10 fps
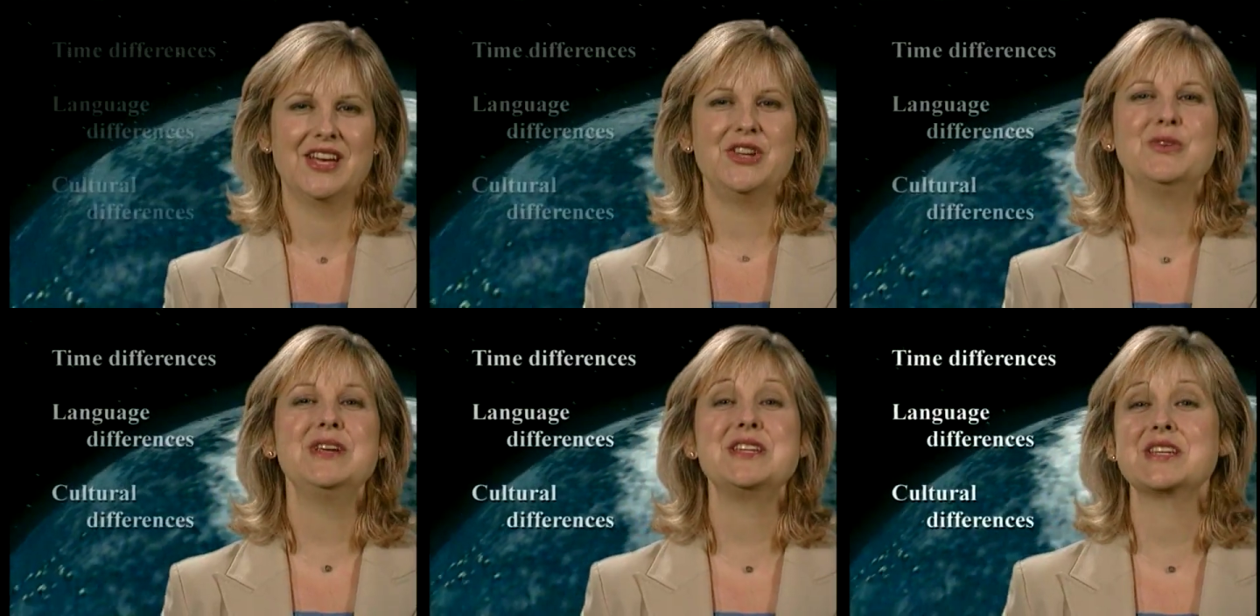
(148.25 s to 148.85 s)

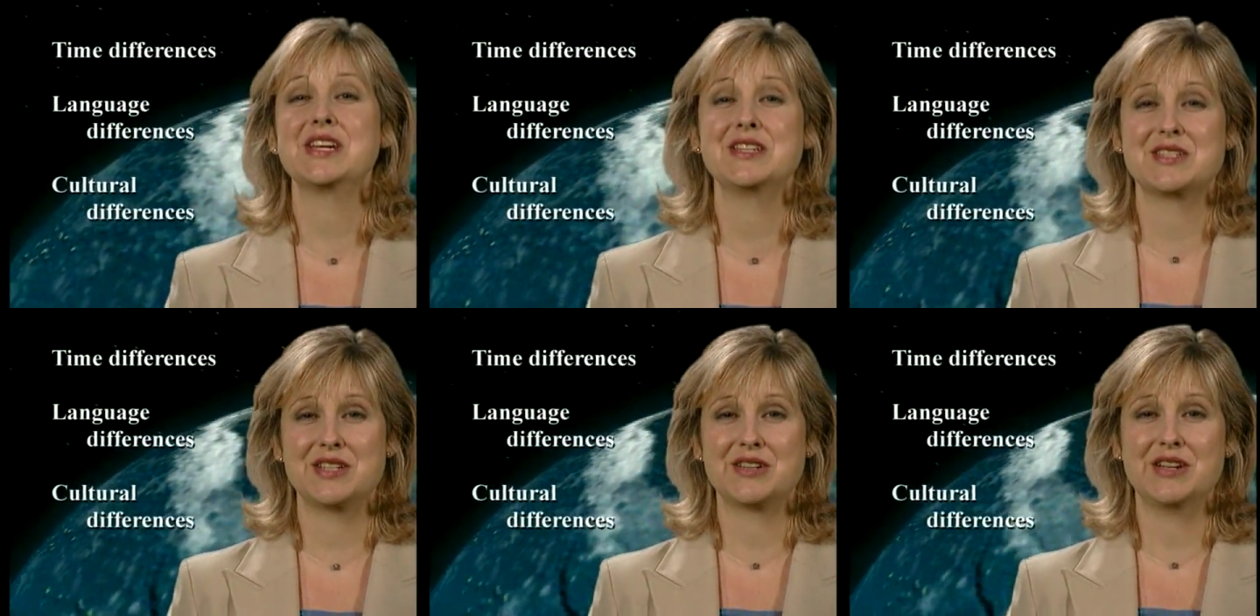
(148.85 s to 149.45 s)
You need to
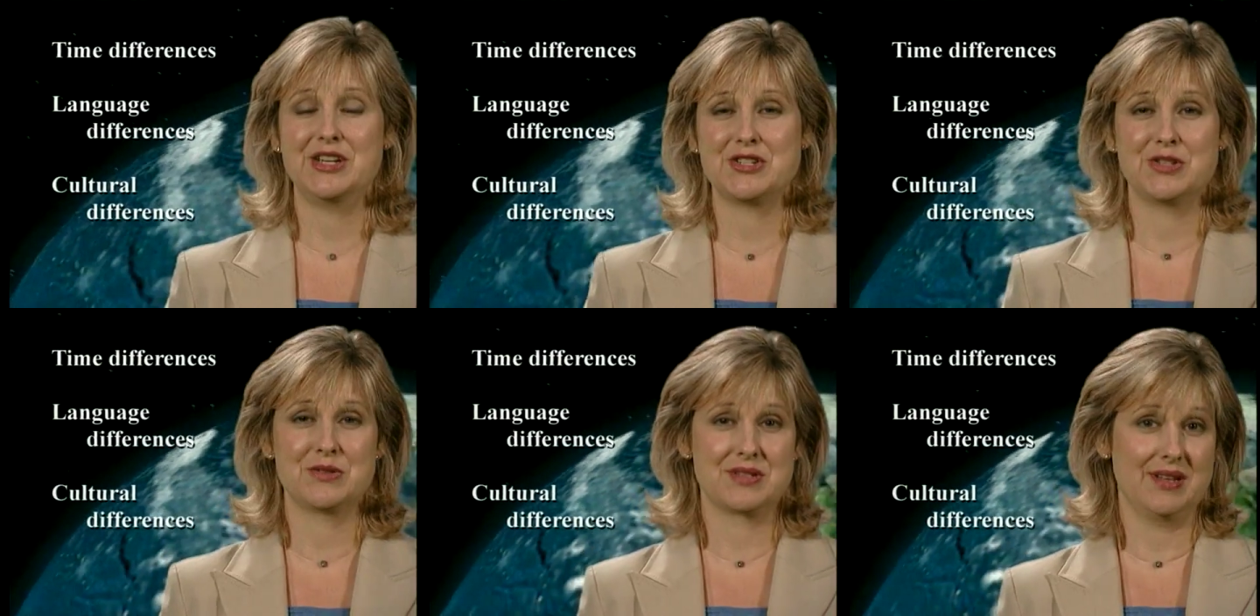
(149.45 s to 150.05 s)
consider
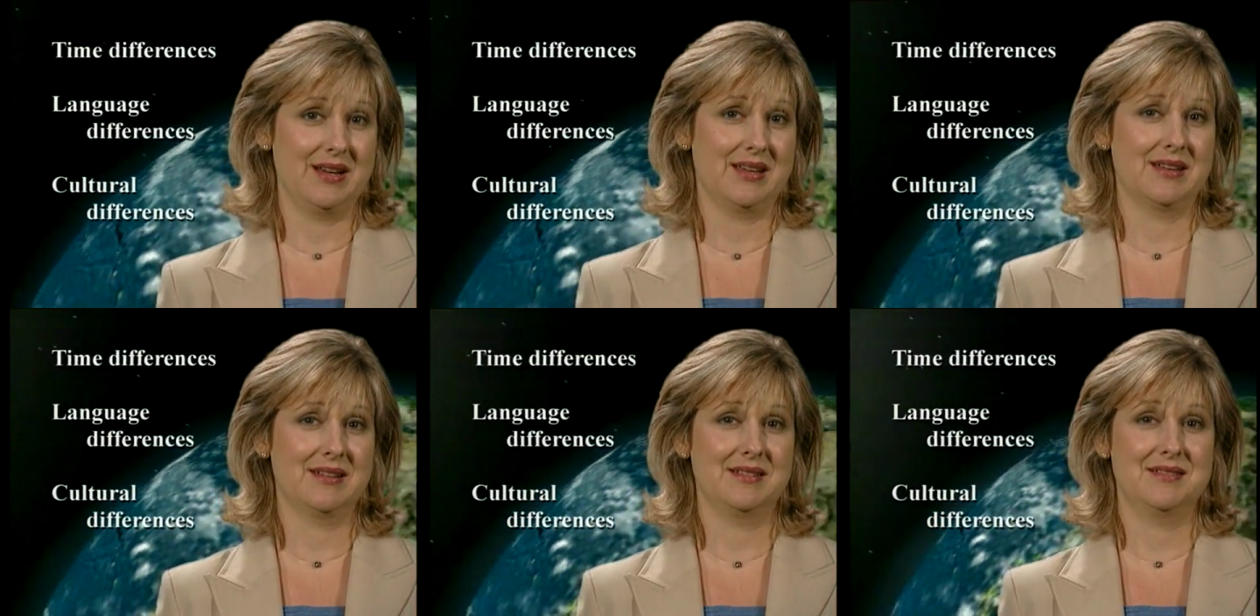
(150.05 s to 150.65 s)
issues
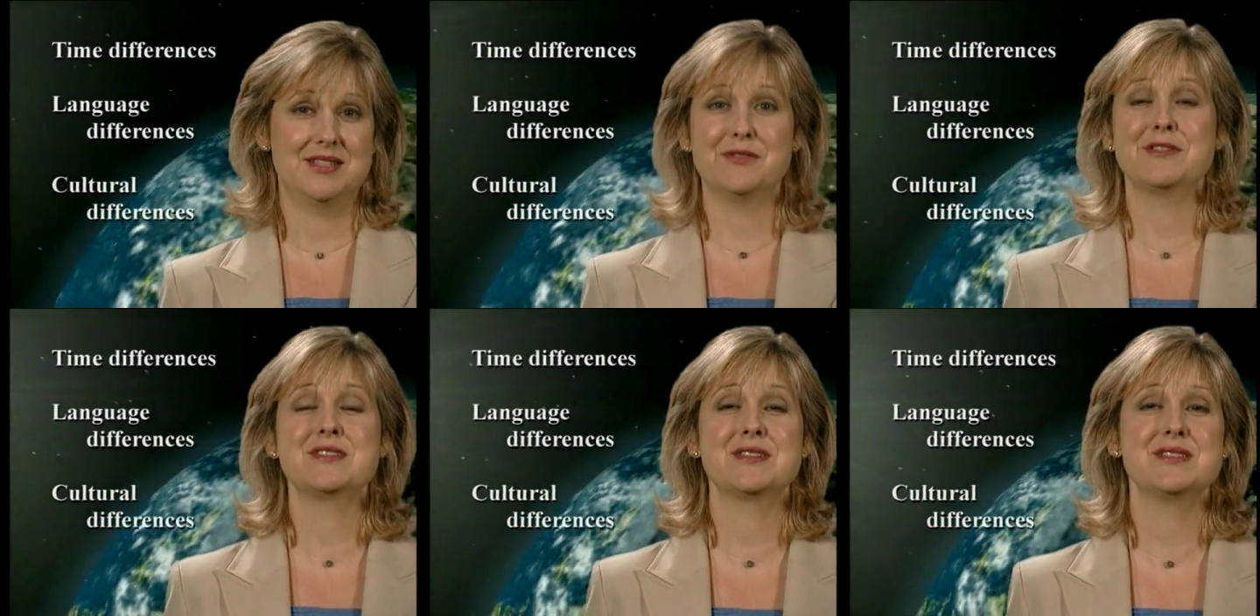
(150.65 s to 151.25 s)
like
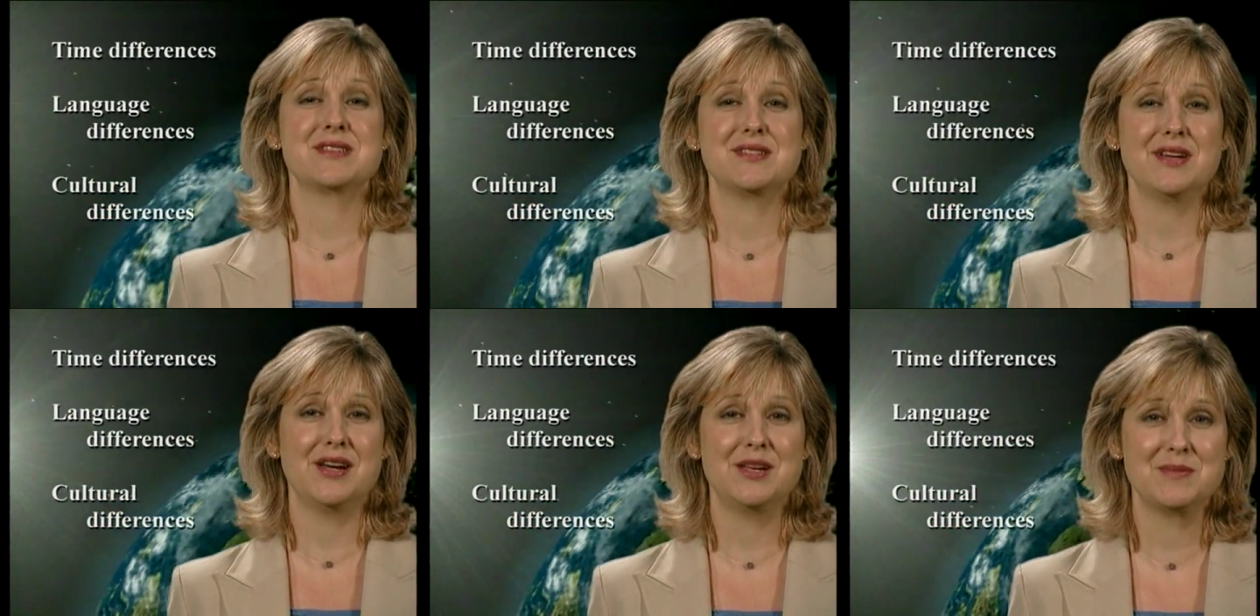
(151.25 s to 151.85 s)
differences in
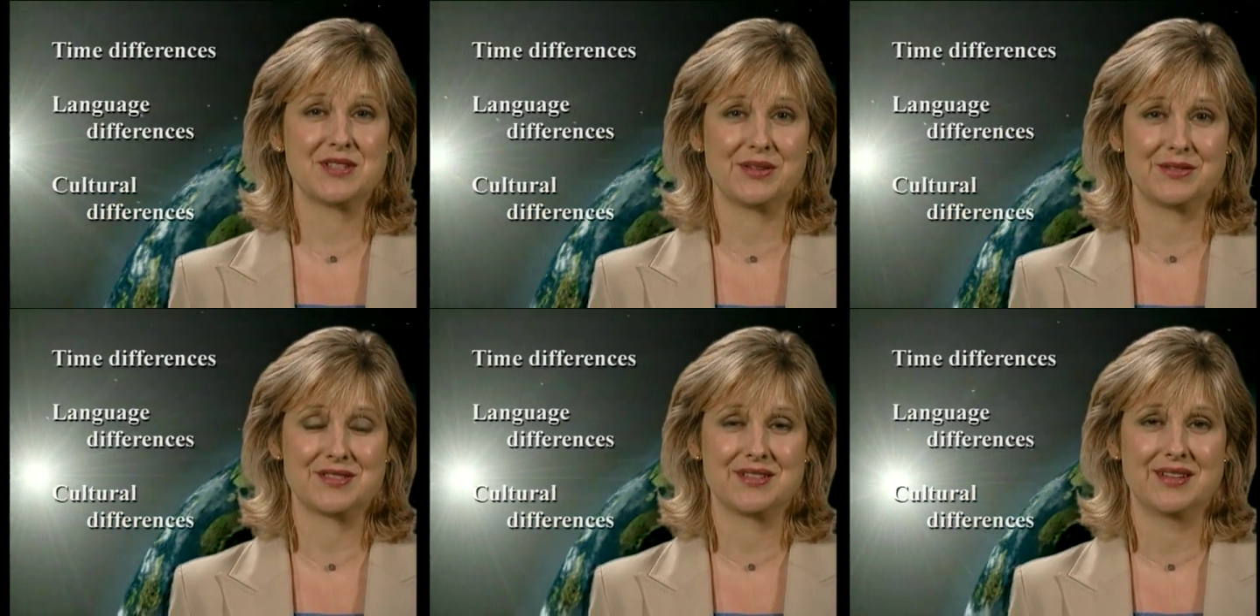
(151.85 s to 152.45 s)
time
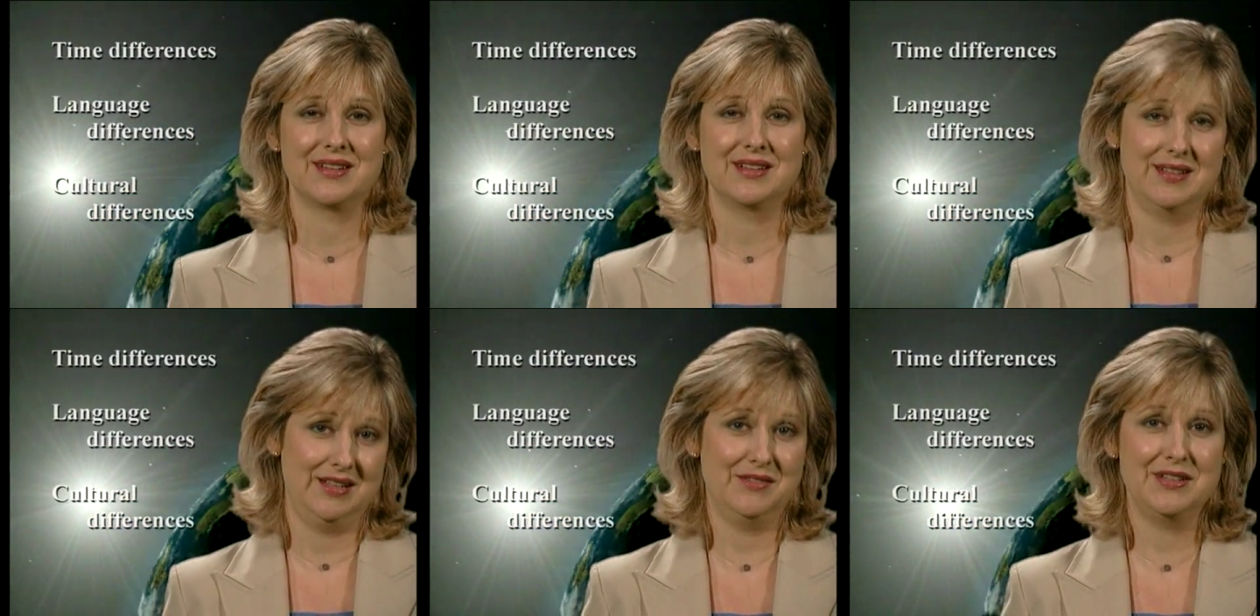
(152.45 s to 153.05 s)
zones,
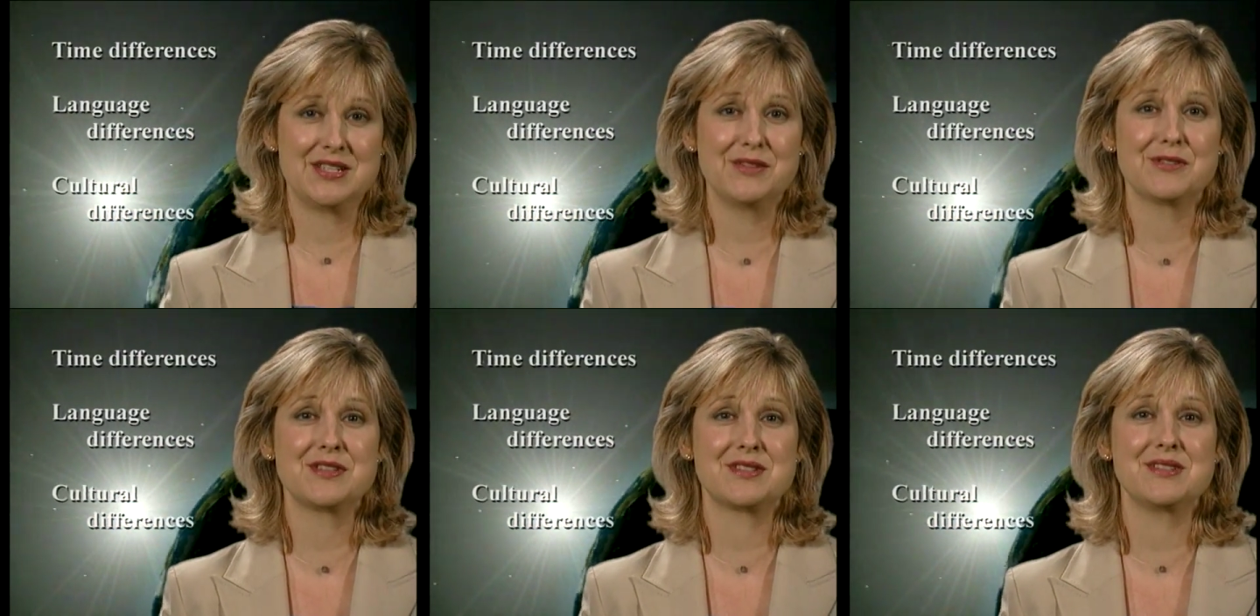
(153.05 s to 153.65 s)
even
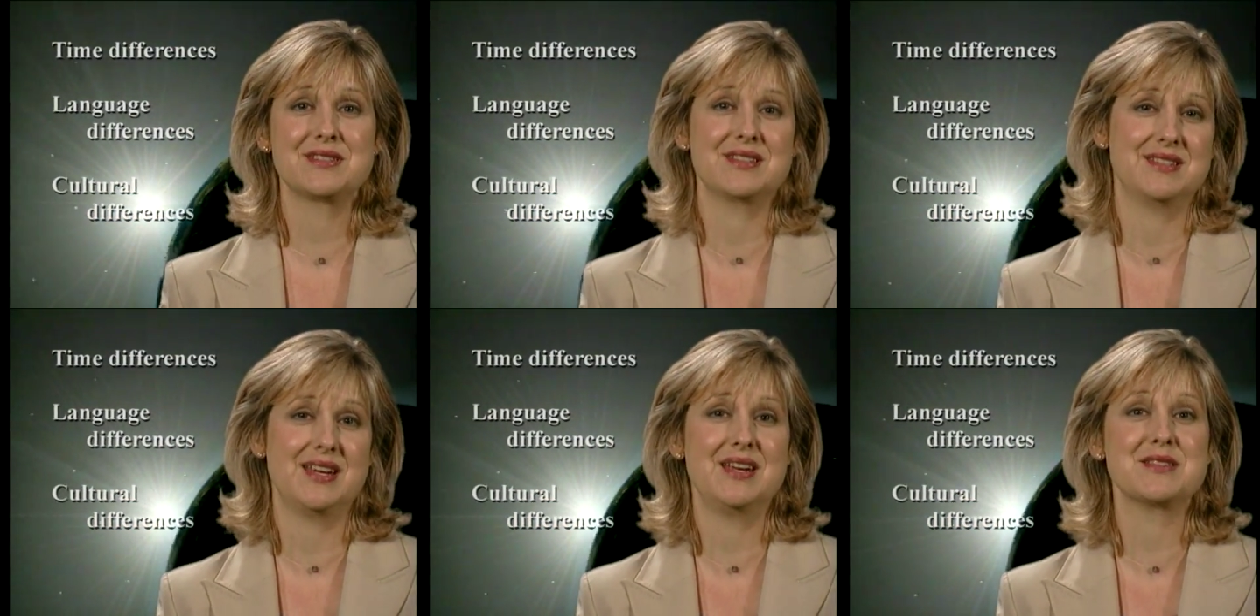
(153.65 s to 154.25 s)
differences in
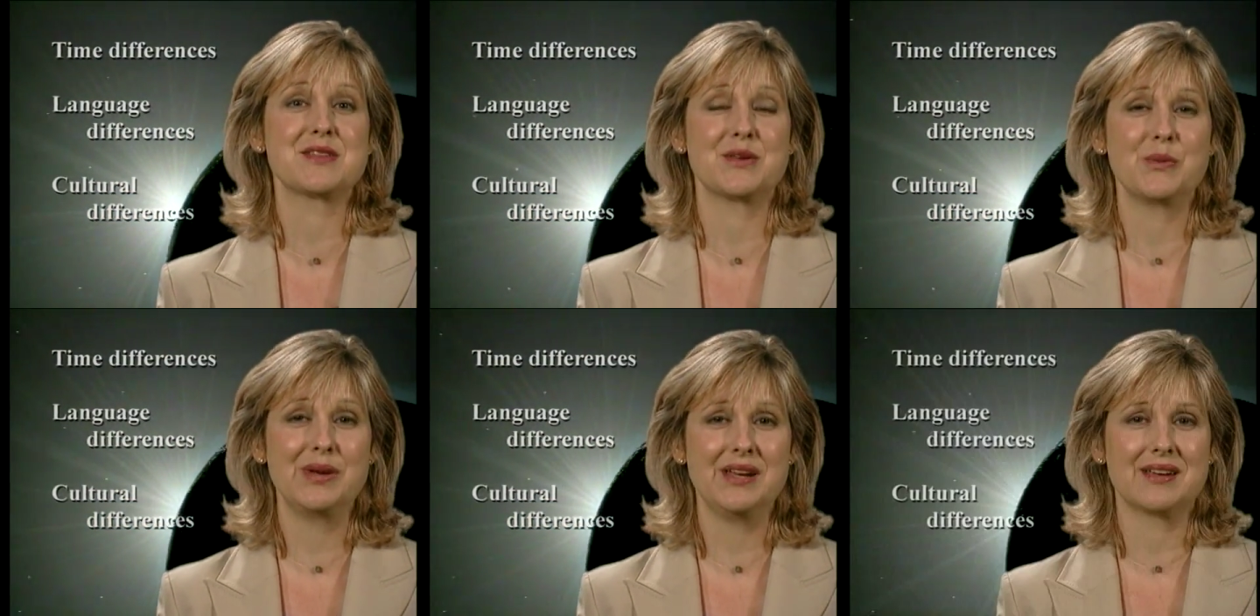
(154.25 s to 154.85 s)
days of the
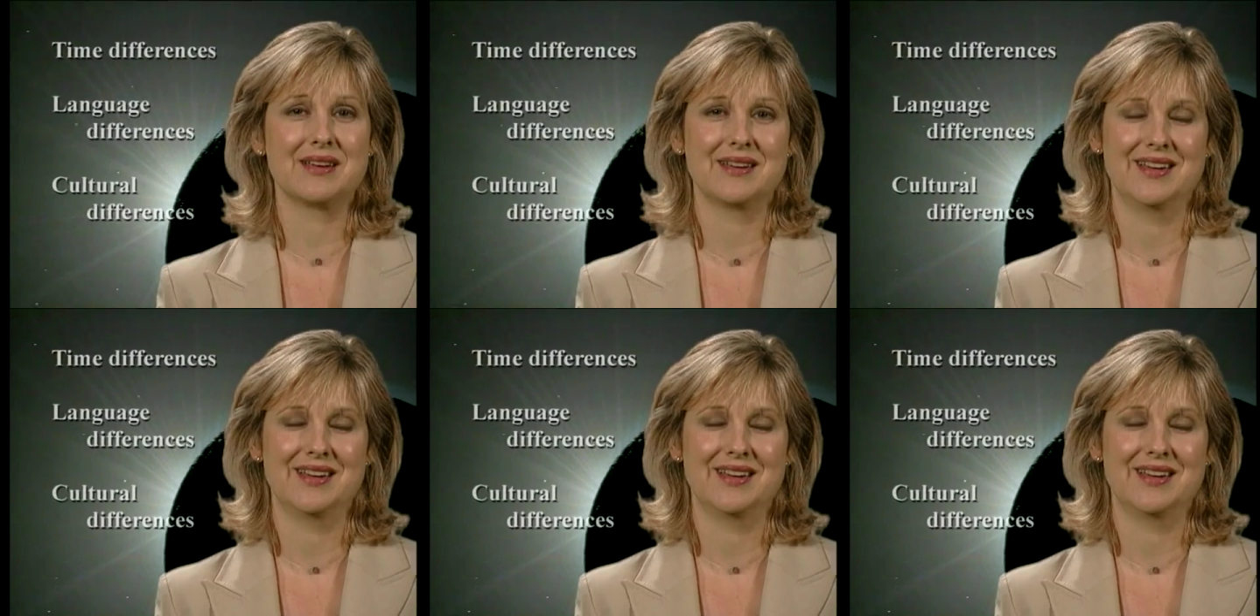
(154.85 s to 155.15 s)
week,